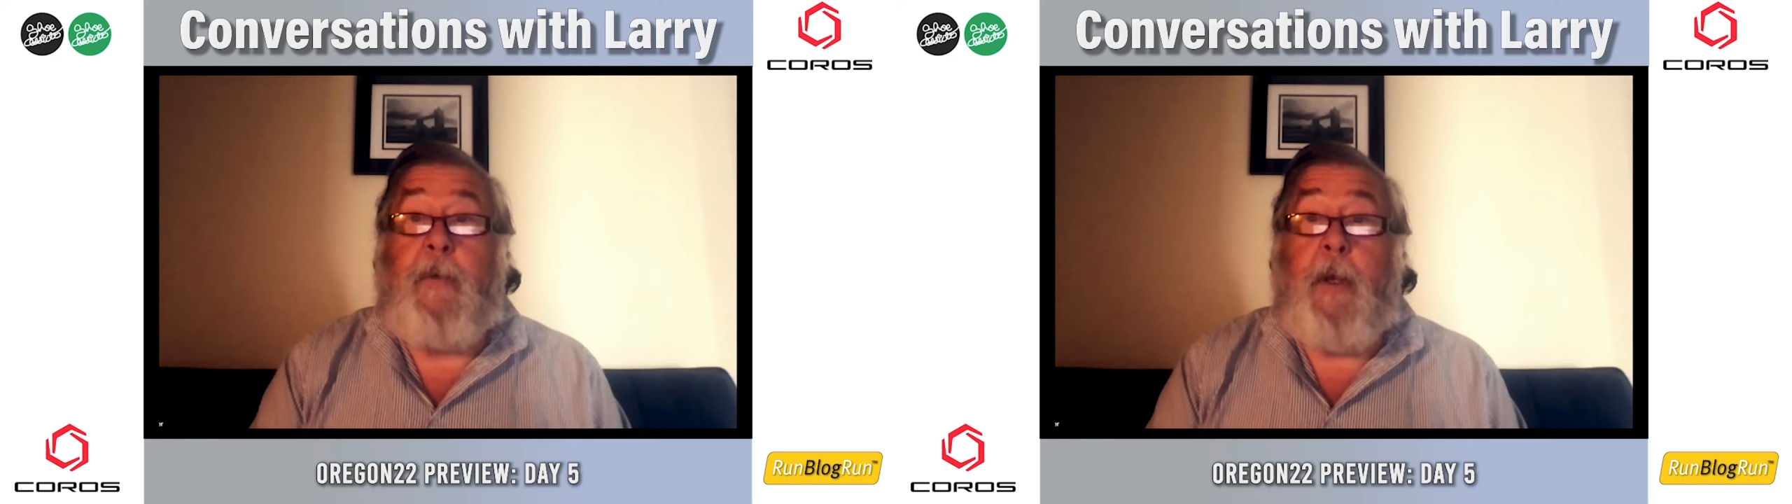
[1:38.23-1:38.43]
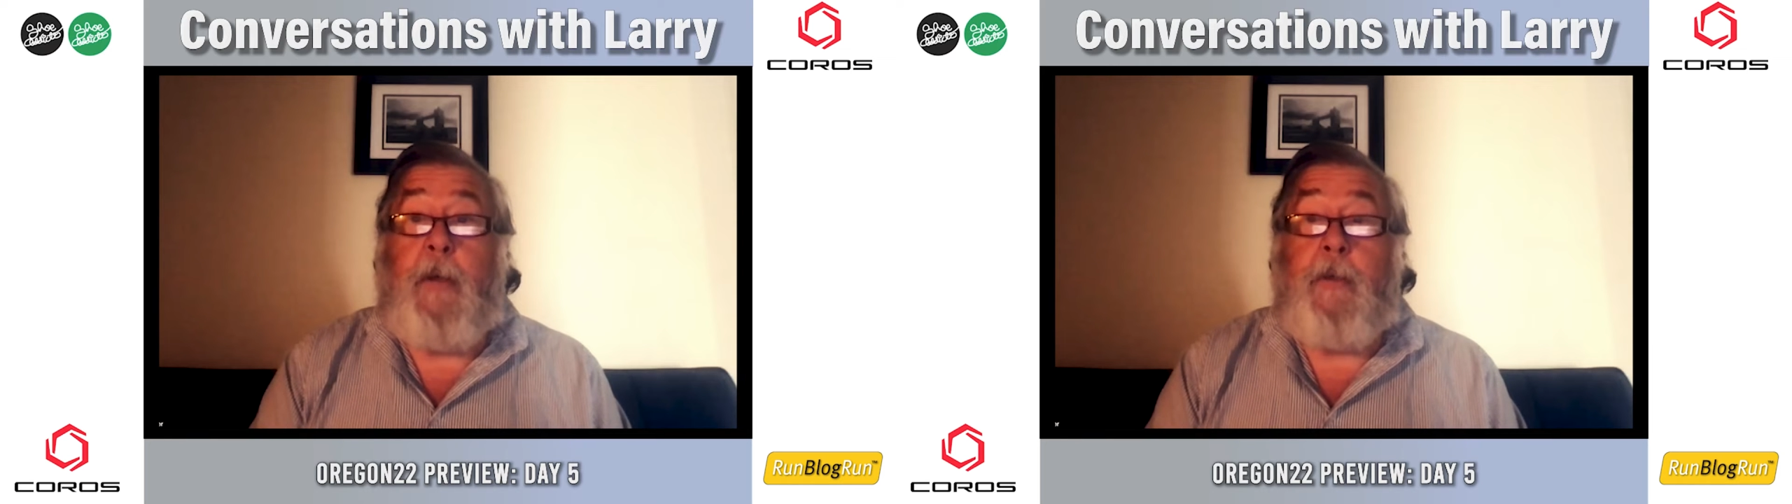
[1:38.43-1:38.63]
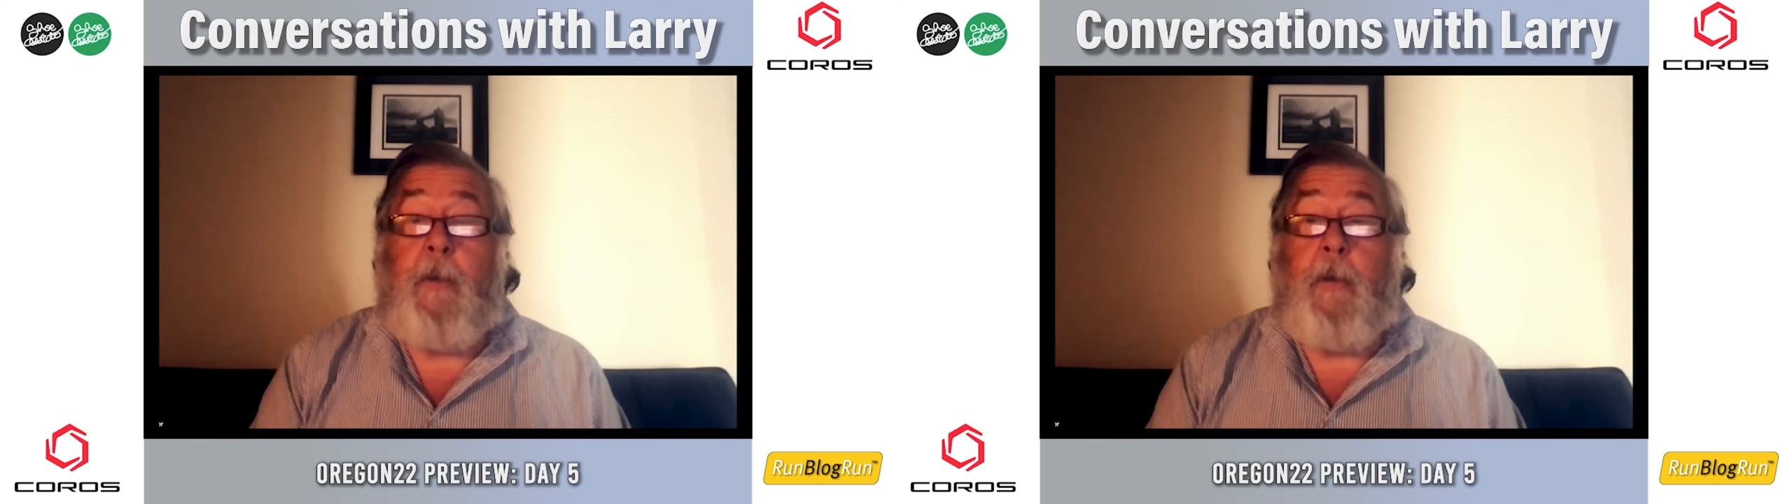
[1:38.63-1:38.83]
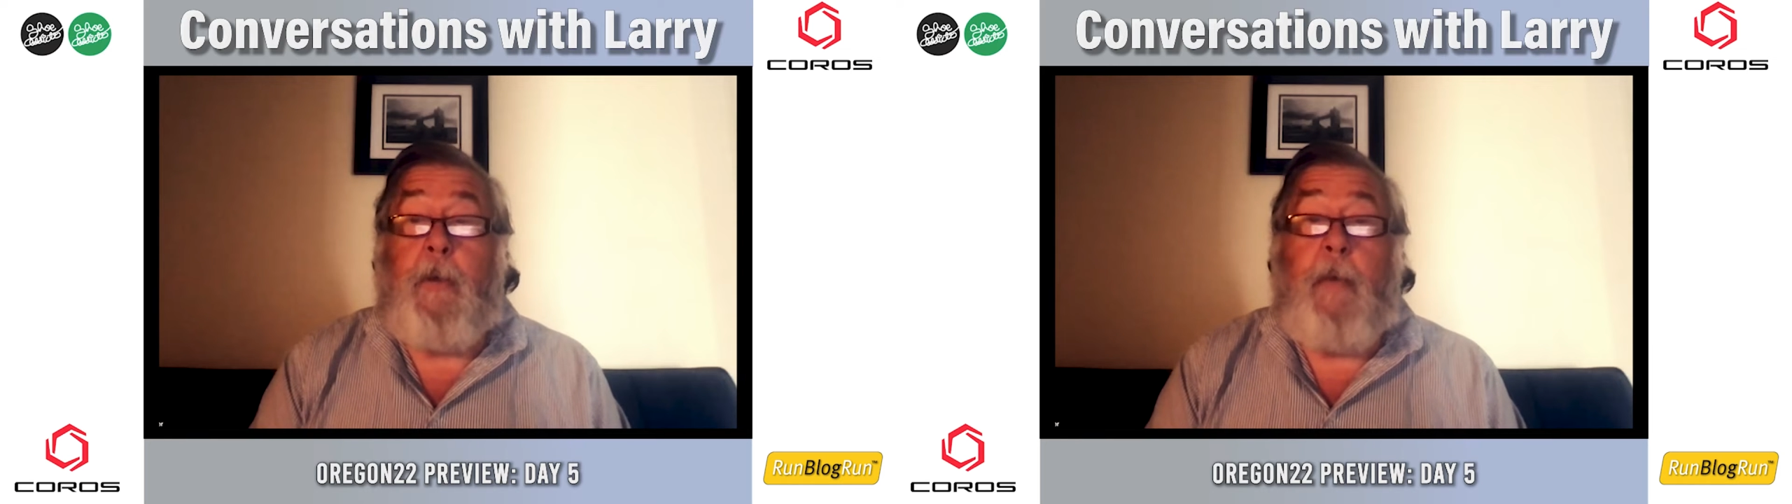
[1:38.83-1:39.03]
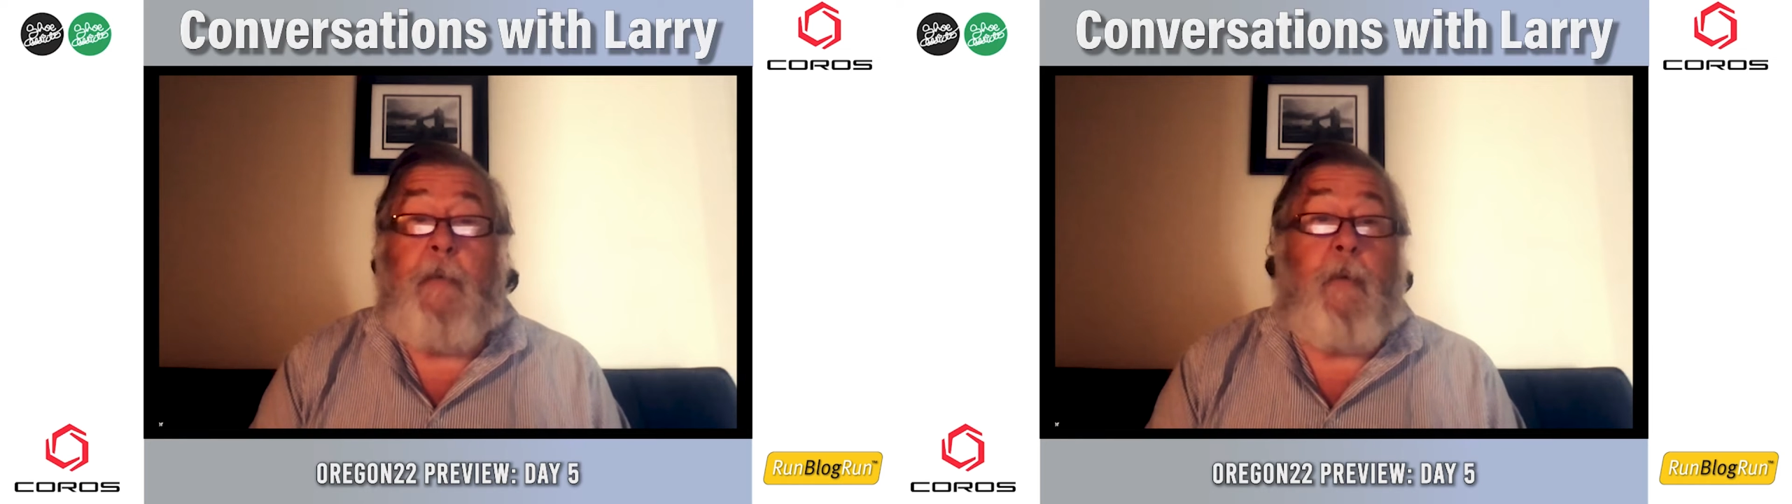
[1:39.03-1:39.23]
session on
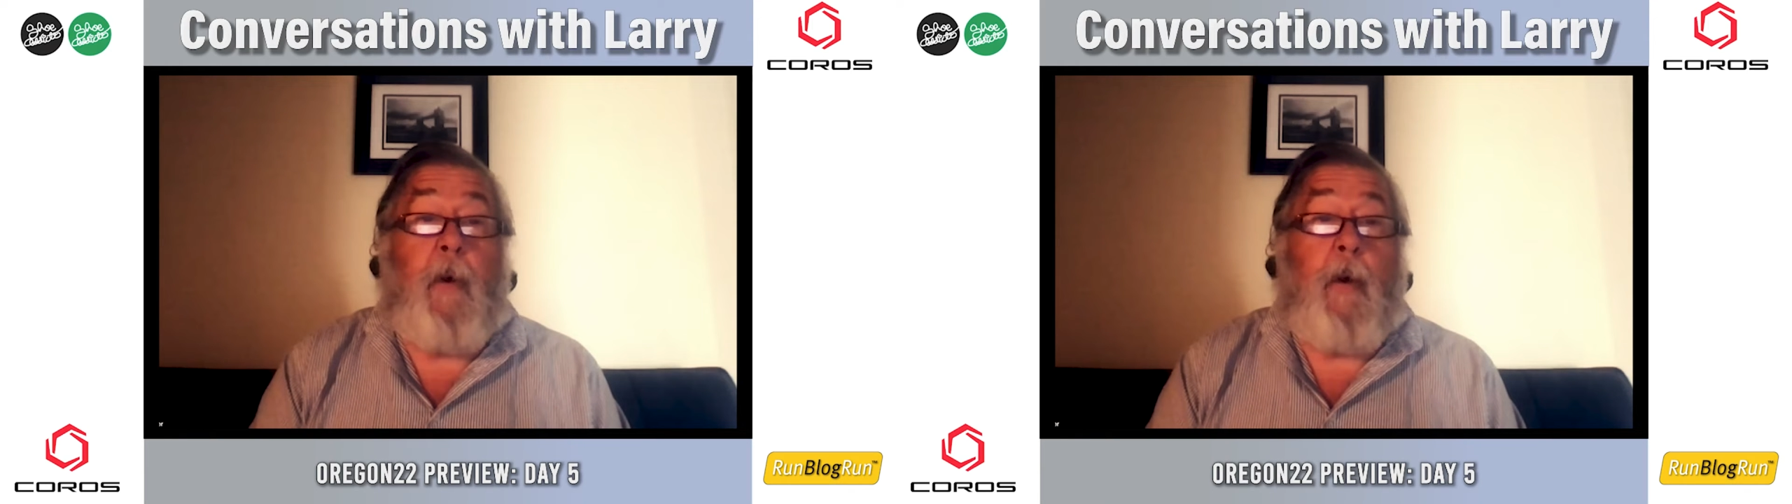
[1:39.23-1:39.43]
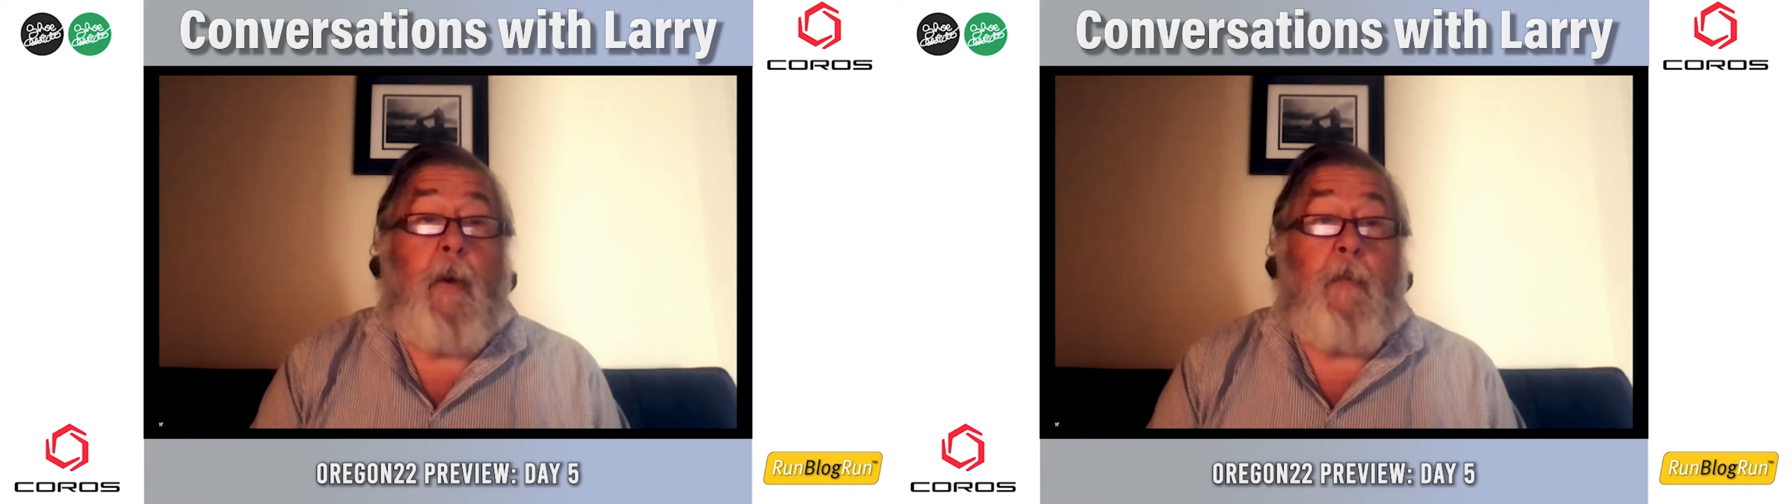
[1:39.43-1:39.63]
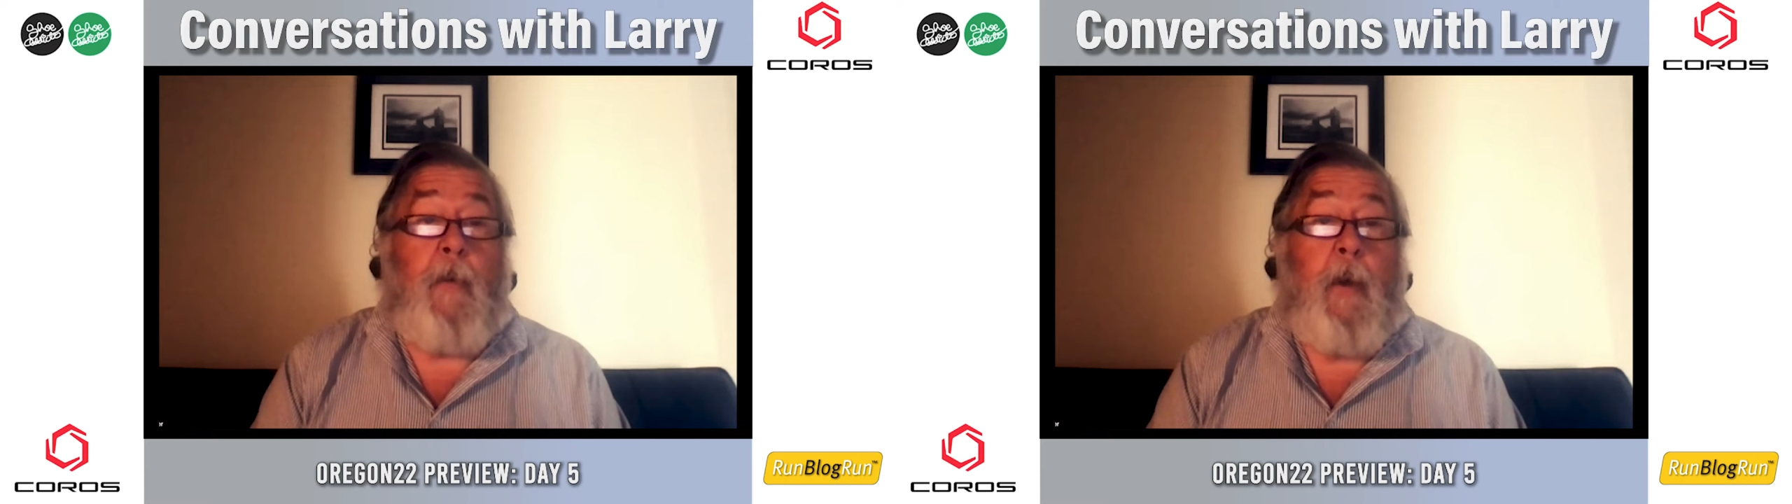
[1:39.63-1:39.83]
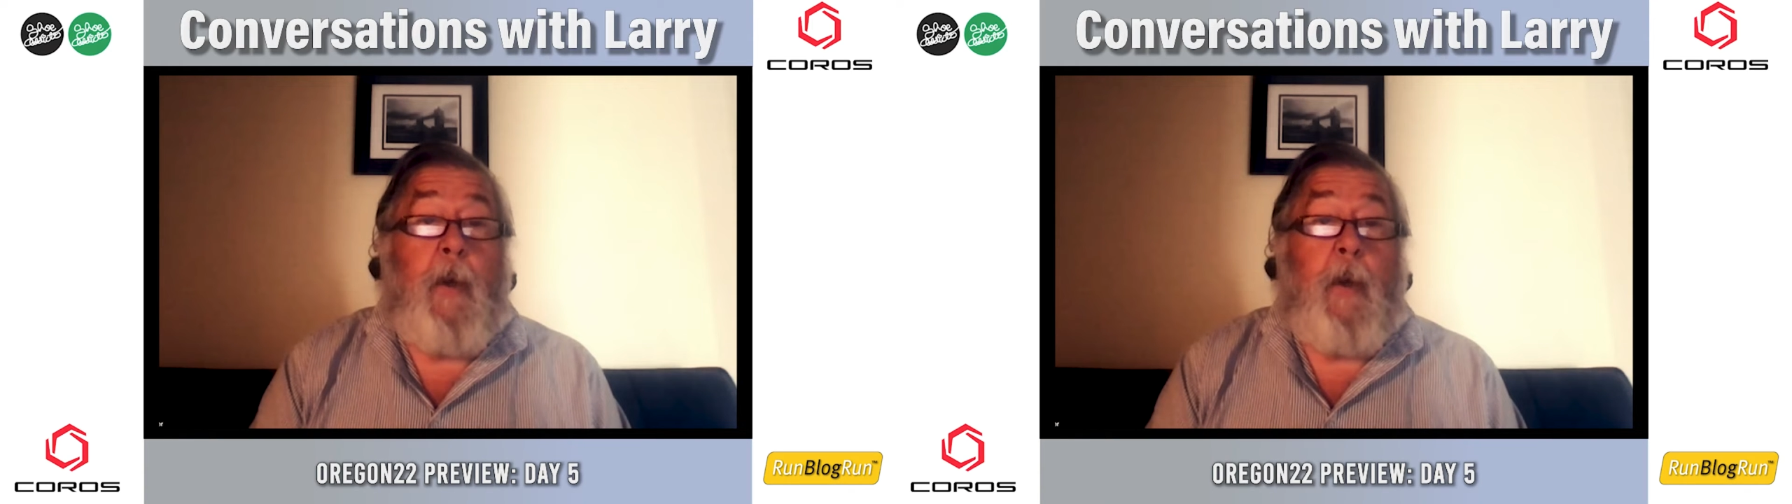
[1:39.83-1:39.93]
day five,